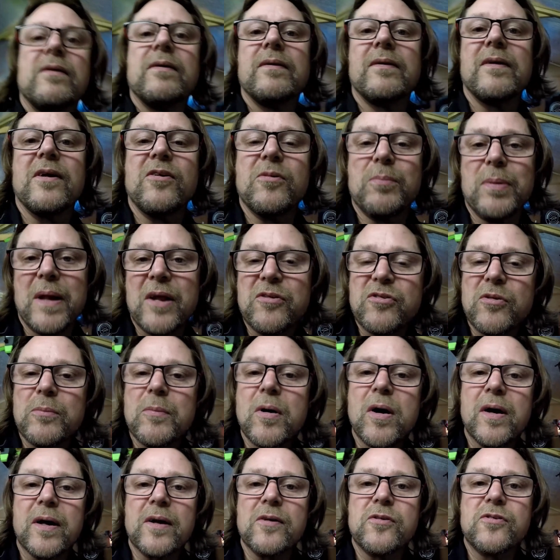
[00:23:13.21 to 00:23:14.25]
There's a plus or
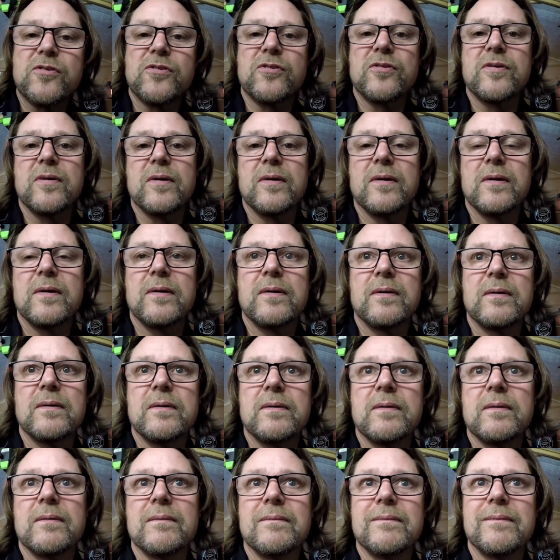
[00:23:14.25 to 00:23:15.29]
minus
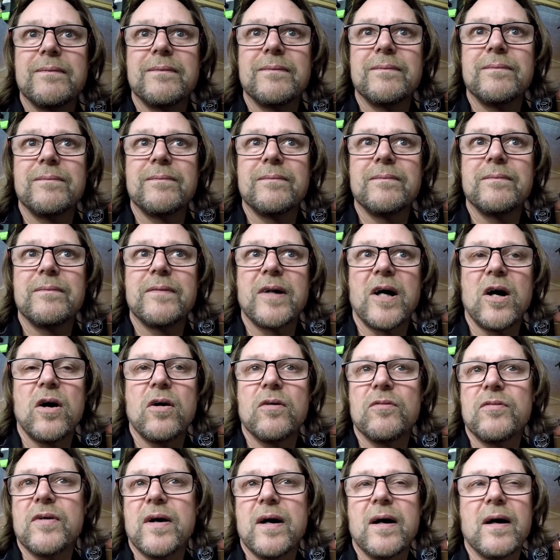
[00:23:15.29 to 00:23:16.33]

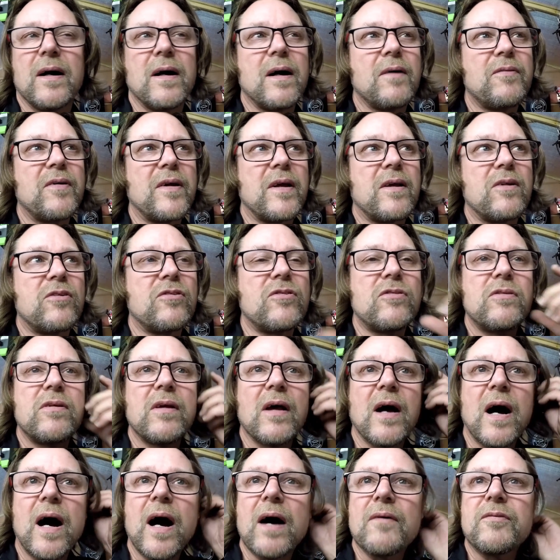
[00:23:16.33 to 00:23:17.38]
of, I think,
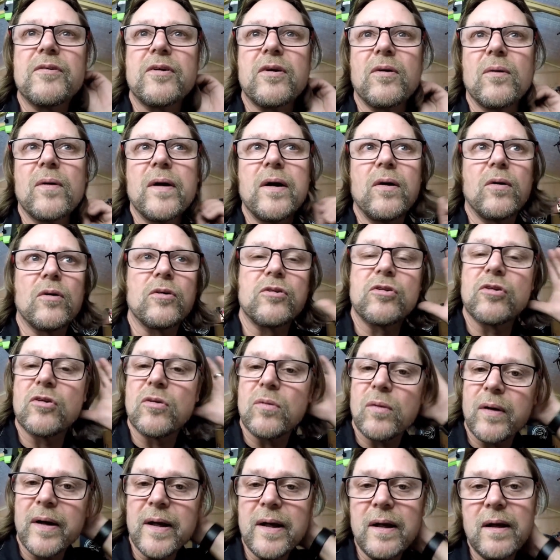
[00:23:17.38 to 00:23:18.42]
half a degree or a
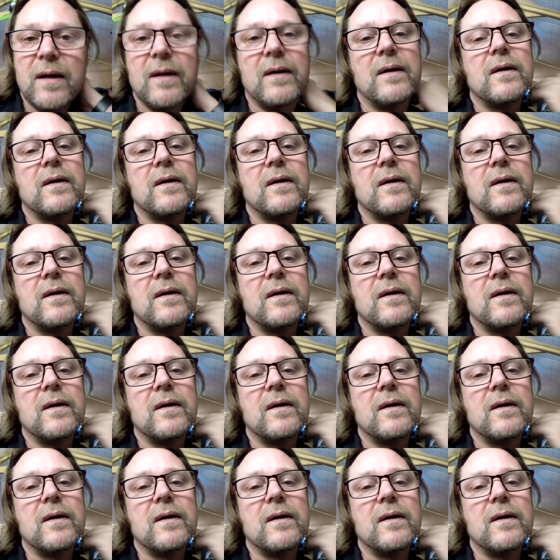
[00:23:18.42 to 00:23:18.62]
degree